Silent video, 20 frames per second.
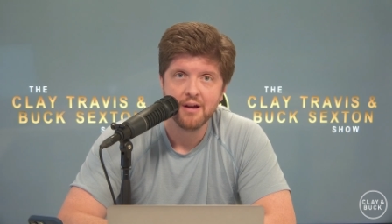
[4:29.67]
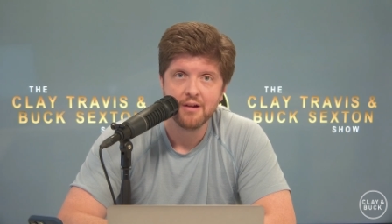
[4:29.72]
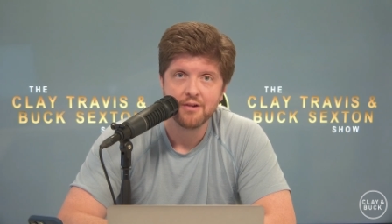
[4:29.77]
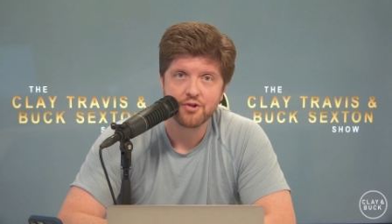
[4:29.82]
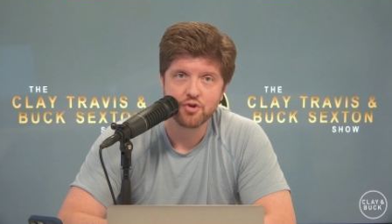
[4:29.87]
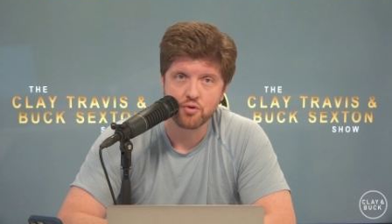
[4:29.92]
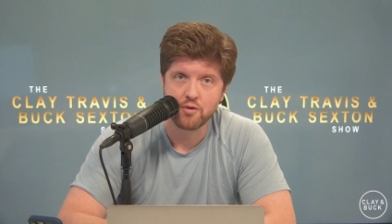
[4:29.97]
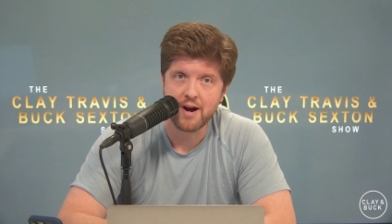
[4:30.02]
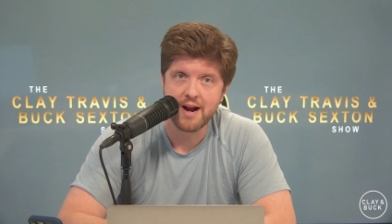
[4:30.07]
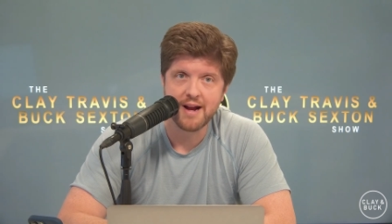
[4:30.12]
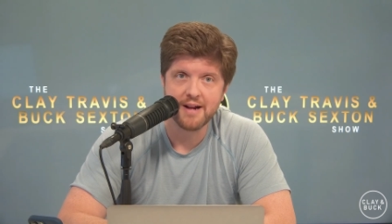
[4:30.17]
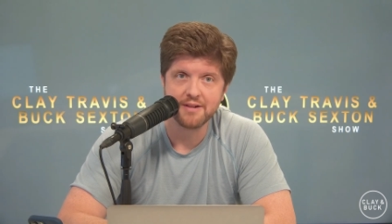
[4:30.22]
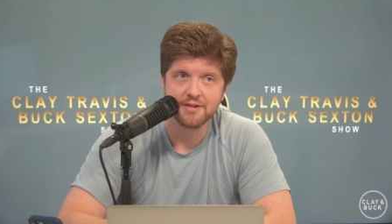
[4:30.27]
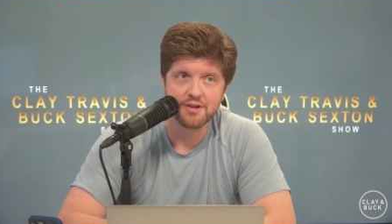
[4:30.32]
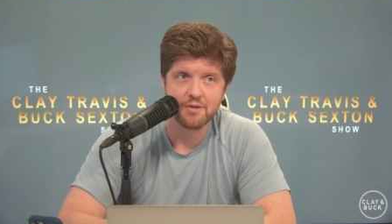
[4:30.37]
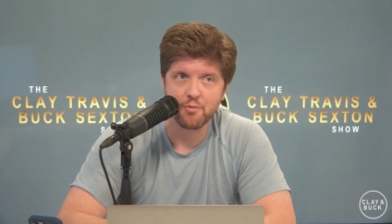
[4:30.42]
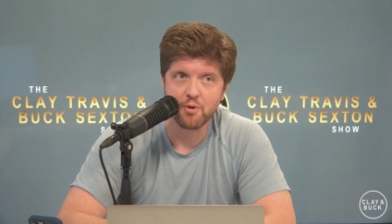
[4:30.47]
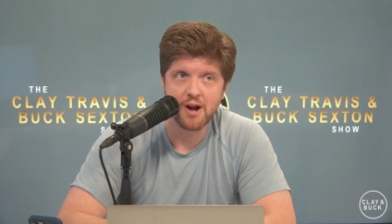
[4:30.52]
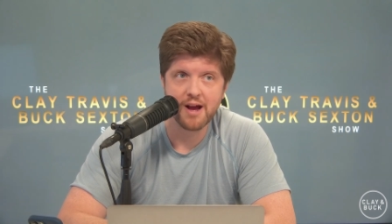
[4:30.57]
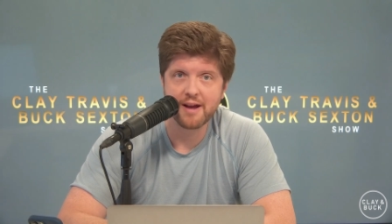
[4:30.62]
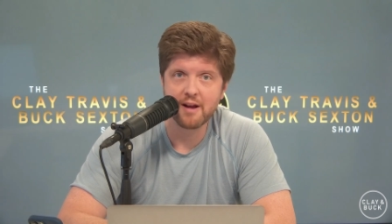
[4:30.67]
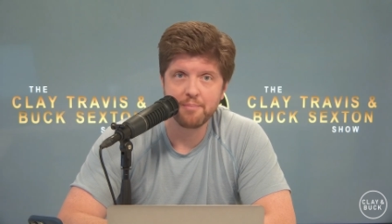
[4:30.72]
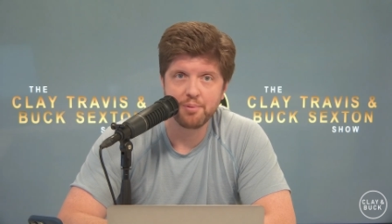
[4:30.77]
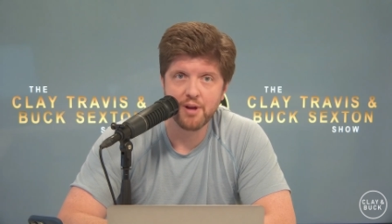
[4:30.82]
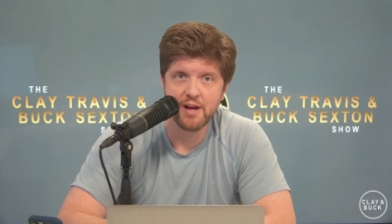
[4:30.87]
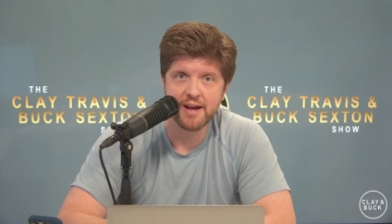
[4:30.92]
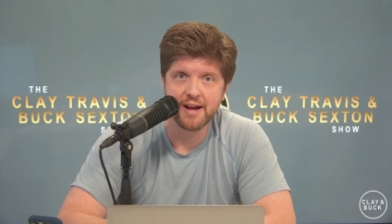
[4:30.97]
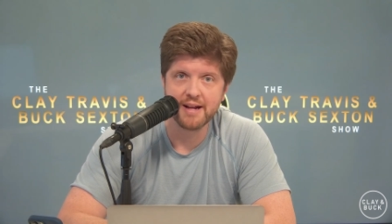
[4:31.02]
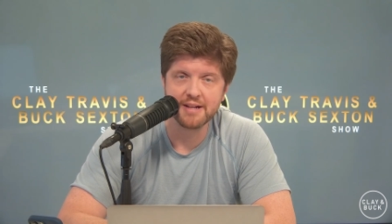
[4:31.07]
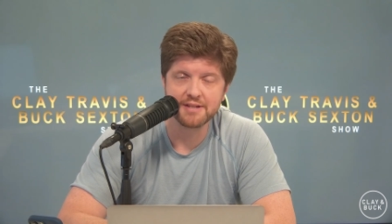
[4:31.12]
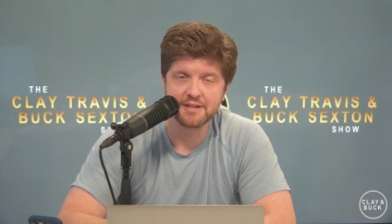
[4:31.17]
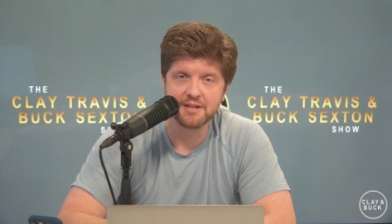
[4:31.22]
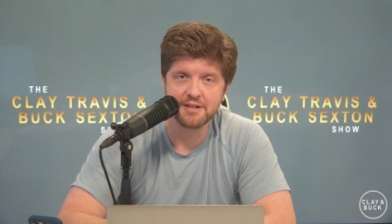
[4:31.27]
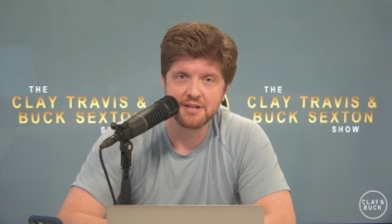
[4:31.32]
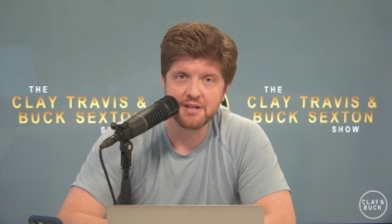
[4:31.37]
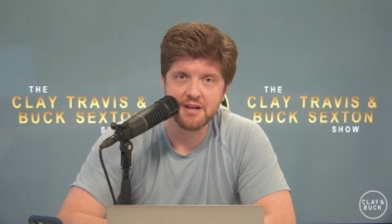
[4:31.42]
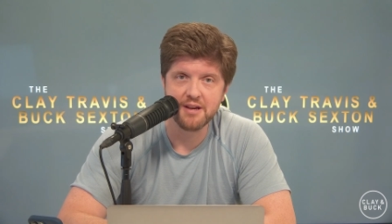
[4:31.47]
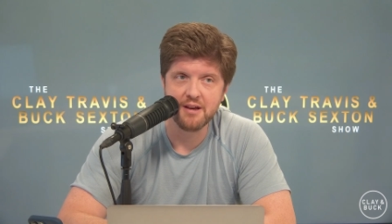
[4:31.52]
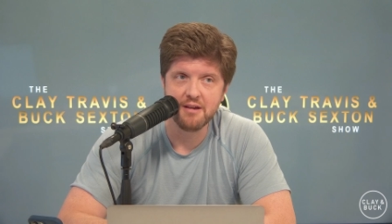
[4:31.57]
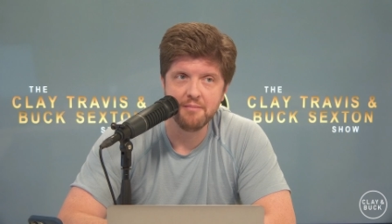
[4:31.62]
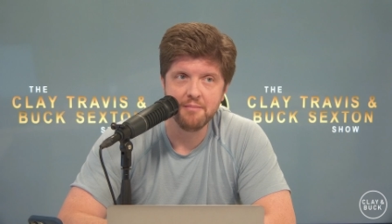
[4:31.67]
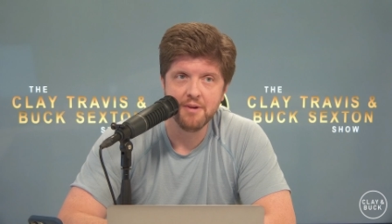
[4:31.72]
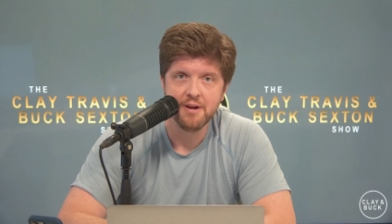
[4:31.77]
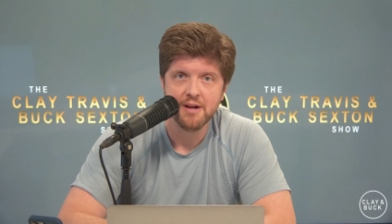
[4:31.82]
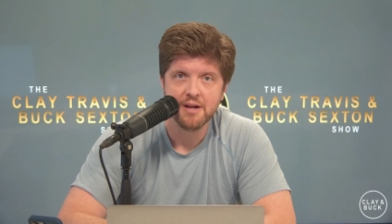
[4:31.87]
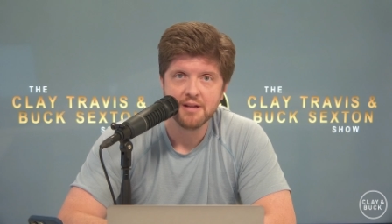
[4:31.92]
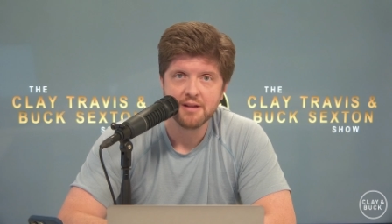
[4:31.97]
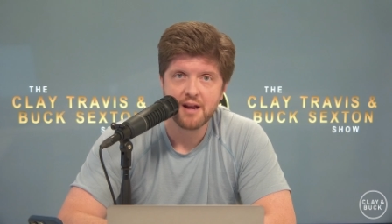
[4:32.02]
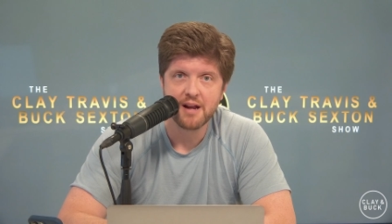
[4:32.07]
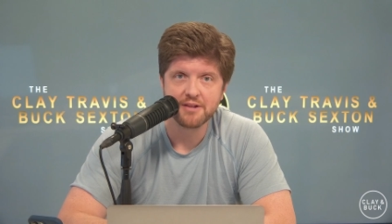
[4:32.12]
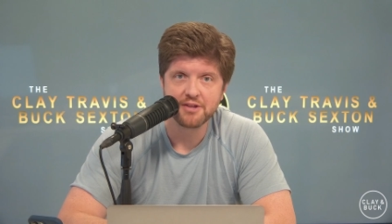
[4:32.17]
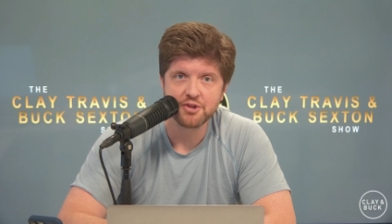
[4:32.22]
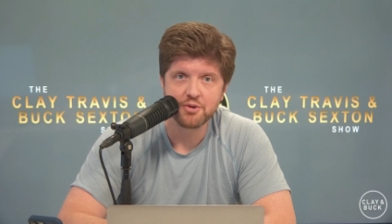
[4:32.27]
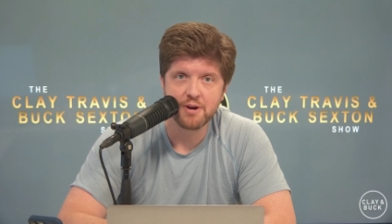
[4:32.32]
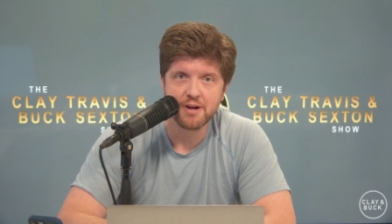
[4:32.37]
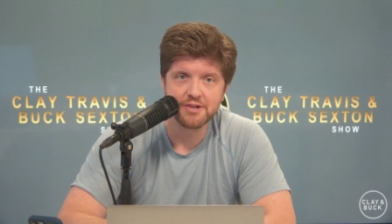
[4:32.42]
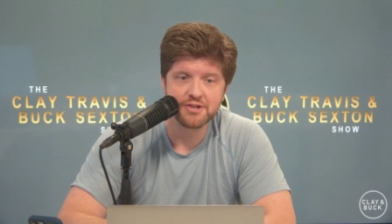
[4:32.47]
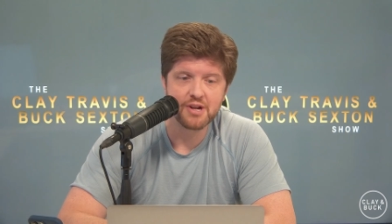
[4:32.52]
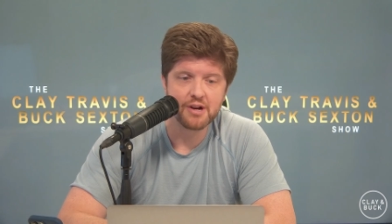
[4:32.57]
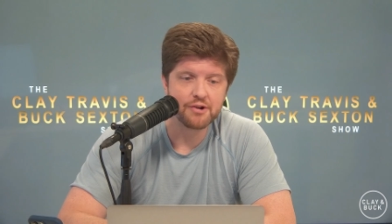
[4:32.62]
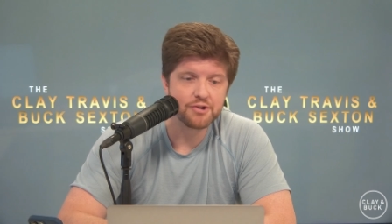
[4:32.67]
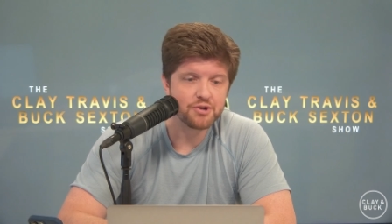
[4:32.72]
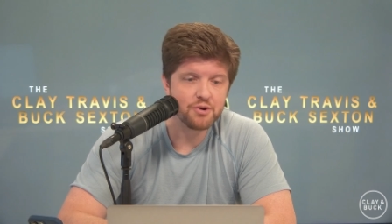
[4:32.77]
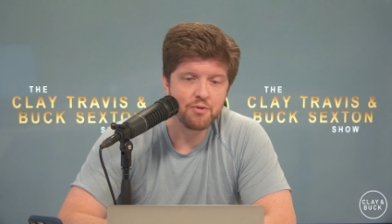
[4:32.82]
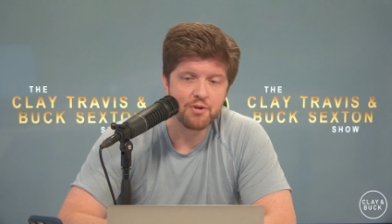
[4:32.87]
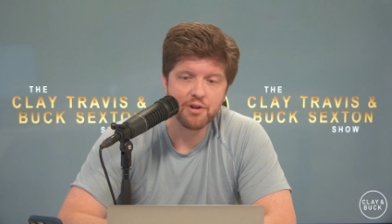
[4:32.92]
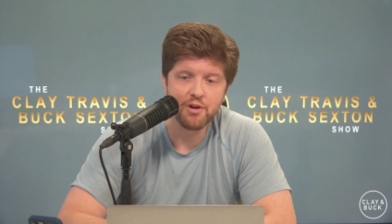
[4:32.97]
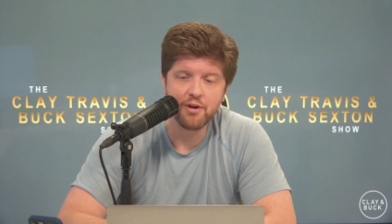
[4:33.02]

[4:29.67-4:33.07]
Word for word: trans, we're not going to play against a team that has a transgender student.